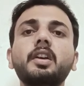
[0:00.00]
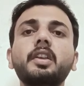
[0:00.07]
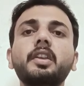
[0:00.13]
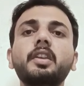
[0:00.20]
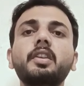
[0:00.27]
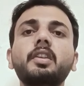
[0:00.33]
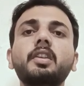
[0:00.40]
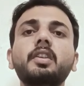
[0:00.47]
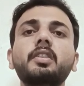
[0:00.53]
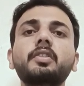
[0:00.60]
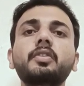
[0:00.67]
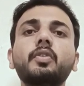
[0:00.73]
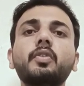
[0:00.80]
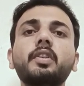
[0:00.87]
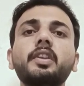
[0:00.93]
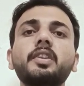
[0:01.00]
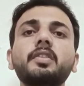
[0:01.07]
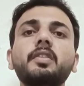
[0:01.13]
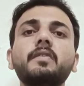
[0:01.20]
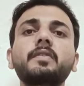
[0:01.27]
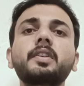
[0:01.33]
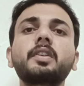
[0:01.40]
eroding
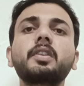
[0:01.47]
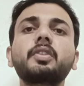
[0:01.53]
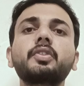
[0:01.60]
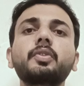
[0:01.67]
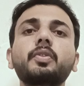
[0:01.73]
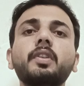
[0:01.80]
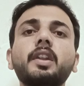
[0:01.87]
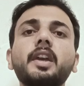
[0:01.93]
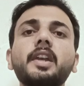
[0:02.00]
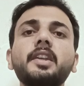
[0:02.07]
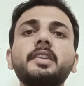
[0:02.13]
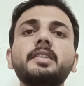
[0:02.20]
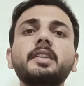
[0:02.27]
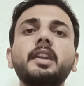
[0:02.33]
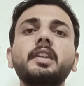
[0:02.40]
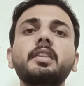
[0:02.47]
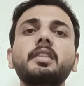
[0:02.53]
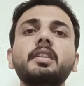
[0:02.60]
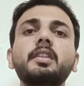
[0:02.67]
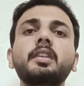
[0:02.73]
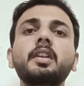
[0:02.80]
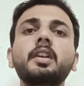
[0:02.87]
of the shorelines and
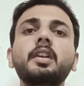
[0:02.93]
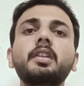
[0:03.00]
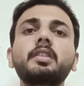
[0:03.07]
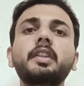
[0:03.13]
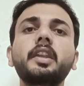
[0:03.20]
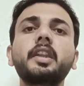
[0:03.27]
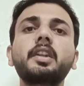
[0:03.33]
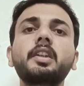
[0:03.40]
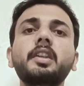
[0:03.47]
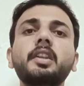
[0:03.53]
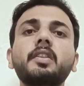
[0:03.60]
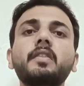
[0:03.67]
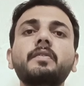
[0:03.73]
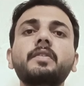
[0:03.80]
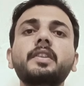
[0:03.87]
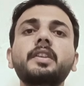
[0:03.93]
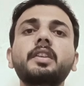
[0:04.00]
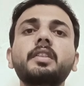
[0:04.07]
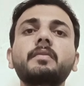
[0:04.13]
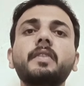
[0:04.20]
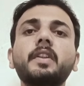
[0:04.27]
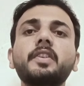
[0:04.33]
the threatening of the
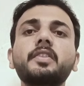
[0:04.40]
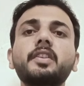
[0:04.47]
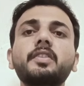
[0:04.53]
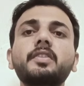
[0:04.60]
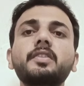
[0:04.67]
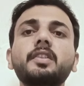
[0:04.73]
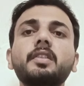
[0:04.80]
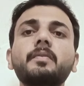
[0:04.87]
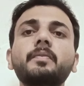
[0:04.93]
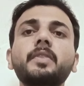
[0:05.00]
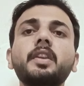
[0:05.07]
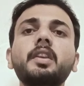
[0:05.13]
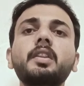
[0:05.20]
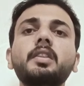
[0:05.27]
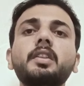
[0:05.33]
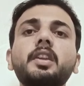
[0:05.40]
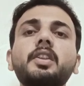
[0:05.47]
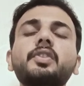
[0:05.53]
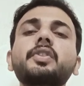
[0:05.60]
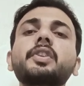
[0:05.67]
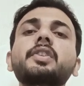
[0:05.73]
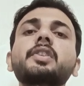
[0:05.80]
infrastructure. Then
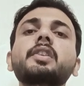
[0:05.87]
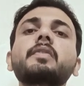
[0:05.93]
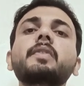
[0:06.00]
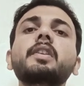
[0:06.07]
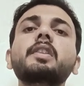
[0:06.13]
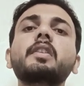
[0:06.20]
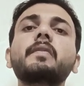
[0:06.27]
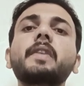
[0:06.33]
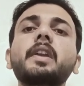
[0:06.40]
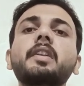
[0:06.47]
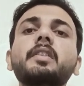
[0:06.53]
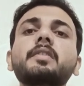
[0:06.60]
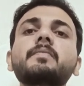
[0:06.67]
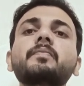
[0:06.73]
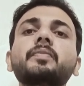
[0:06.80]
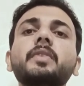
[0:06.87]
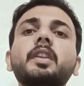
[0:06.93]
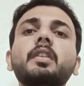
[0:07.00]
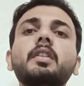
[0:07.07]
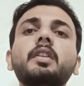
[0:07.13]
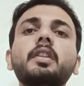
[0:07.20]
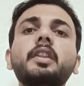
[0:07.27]
changing weather pattern.
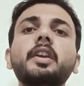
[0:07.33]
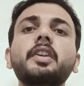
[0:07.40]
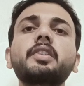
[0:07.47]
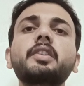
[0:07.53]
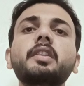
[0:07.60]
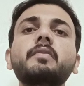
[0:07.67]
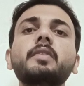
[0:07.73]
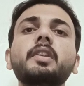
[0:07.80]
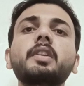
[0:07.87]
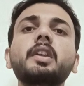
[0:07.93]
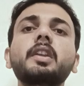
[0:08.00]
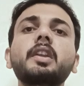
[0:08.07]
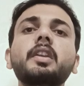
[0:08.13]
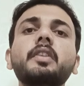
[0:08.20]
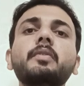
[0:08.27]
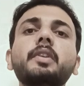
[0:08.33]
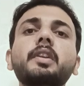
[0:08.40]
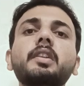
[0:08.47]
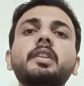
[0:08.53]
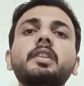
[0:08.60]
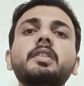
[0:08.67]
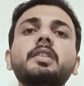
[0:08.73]
The extreme weather
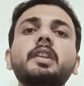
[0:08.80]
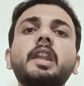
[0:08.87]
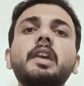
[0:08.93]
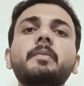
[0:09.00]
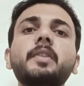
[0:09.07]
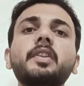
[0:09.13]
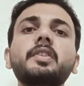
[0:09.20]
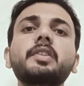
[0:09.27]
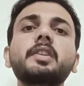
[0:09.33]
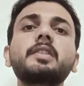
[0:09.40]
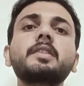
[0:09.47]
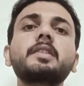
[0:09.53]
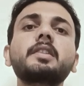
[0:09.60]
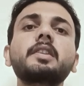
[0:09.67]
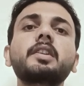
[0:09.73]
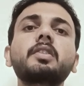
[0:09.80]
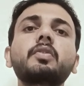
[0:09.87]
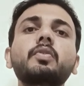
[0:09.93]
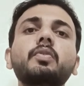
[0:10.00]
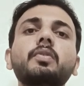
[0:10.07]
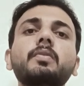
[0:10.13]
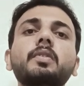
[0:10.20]
event is climate change lead
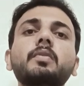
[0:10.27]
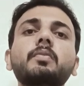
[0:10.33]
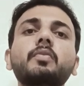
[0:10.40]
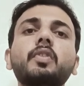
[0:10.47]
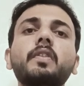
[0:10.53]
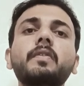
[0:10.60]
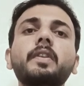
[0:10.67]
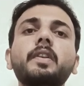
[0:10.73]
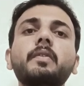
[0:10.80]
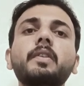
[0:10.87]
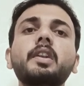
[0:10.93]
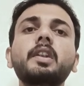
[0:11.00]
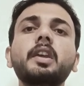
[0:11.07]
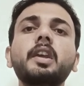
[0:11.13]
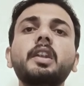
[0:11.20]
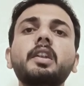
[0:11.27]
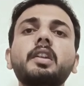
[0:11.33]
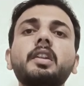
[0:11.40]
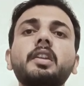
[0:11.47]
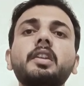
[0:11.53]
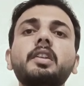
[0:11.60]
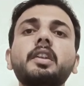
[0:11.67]
to more frequent and
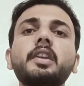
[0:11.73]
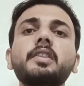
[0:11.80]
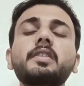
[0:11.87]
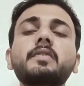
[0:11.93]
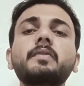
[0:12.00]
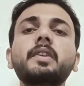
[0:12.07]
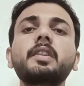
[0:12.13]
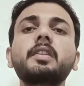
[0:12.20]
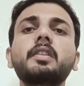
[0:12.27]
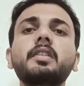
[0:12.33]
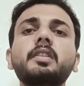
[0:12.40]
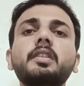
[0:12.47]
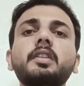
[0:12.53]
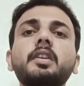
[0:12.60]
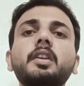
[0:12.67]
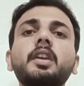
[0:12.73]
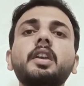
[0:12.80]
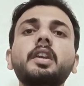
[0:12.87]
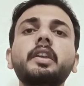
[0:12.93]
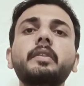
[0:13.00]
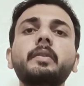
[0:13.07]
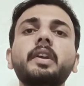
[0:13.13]
intense weather. The
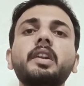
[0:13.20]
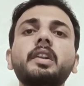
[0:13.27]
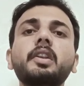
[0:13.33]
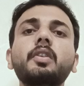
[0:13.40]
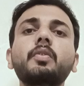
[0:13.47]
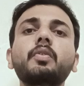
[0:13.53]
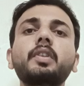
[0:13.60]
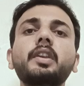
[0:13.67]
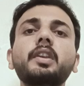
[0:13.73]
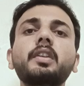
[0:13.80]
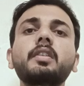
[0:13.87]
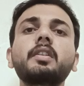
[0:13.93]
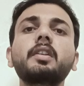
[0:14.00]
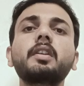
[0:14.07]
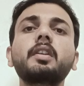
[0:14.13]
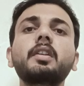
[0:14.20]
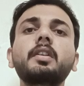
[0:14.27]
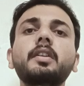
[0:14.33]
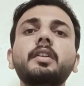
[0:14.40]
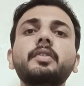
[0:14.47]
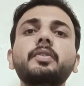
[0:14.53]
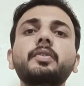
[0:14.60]
event including
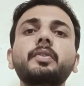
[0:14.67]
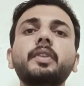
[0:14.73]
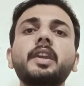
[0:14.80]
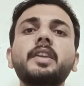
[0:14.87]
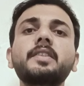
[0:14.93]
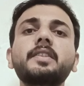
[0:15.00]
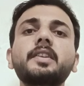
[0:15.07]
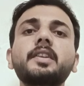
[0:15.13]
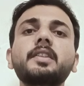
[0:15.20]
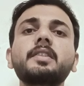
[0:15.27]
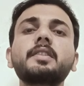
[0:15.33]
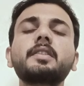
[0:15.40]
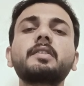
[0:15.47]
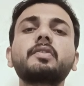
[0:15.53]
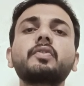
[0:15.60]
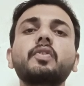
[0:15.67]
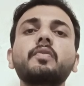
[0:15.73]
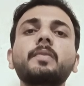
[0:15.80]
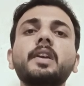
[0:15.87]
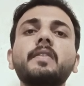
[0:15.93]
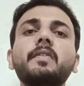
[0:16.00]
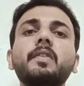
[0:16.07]
hurricanes,
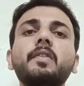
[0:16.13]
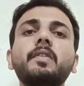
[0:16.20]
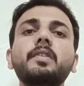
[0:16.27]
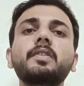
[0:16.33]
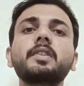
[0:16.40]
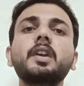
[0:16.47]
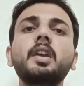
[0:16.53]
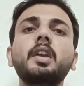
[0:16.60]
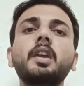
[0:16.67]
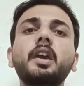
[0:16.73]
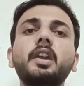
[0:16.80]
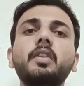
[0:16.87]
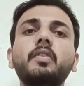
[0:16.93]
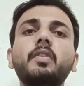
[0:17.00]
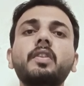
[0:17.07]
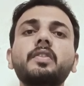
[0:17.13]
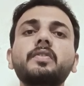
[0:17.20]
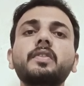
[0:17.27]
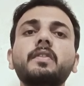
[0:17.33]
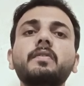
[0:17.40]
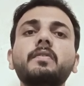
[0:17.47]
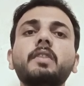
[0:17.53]
soma floods, and droughts
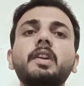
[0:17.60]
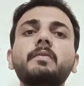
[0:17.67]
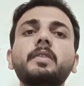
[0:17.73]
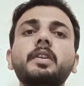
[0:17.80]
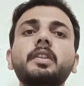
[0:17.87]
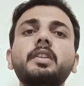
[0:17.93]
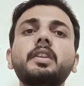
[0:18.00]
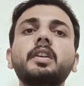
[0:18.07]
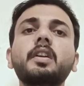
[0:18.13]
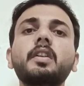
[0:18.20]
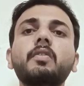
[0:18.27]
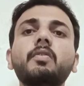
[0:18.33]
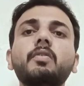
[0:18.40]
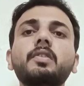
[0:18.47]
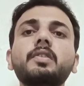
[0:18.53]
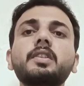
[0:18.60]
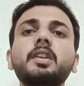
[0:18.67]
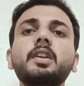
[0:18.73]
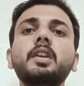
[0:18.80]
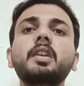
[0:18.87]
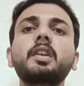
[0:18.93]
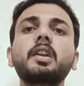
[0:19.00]
of warmer year holds
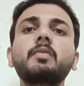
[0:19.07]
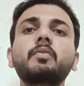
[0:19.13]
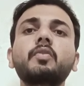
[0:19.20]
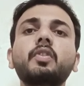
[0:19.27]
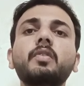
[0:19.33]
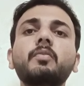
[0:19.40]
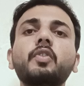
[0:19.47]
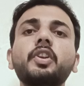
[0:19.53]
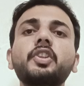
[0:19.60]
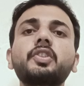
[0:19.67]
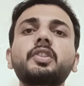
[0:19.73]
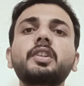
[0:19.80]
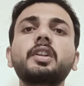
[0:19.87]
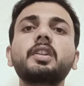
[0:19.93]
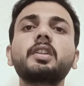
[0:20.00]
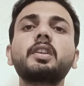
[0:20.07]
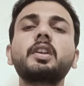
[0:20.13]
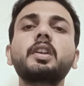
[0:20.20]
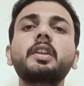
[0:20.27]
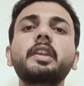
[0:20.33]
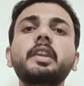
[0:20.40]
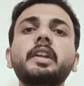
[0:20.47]
and more moisture,
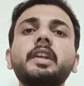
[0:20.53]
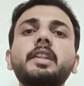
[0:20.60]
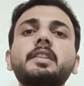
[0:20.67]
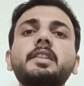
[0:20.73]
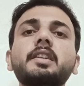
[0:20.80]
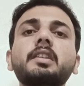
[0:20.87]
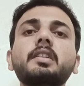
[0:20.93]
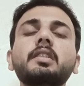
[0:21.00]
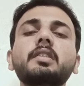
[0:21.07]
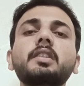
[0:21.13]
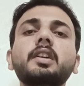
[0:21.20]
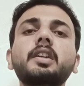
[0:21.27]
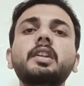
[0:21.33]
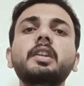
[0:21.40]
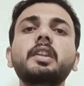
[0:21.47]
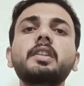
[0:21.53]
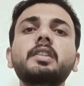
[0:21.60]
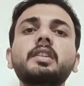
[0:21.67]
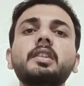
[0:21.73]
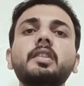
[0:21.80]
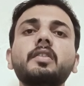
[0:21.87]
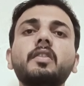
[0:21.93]
increasing the
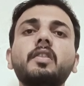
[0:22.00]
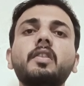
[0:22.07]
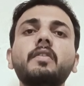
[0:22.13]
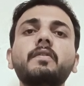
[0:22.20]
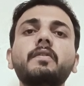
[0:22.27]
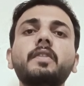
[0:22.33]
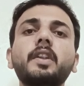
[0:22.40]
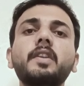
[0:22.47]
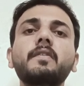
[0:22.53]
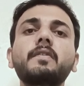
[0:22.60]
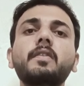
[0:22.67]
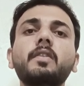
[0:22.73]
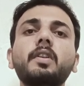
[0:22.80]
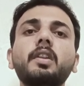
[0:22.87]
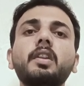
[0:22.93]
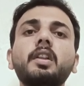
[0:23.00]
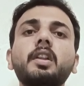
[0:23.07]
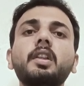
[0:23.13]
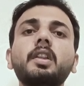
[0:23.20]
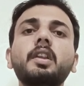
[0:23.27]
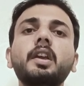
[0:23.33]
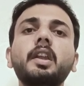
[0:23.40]
intensity of rainfall.
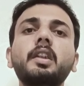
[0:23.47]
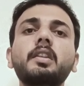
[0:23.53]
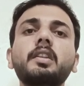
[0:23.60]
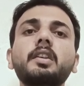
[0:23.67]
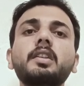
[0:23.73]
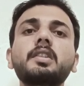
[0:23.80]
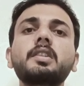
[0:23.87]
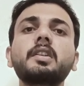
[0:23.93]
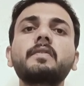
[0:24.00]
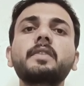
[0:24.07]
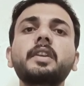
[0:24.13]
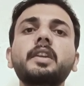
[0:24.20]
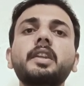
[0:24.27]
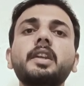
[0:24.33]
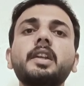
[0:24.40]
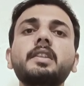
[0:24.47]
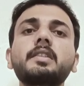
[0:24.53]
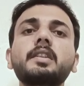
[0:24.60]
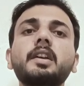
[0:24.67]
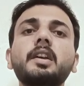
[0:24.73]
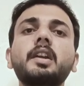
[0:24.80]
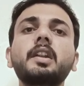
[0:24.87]
And some areas
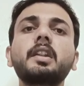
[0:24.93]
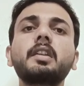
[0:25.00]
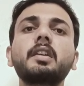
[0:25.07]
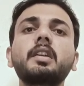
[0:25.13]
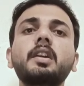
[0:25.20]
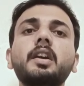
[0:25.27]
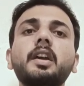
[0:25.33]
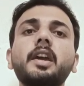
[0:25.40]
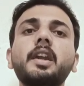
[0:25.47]
are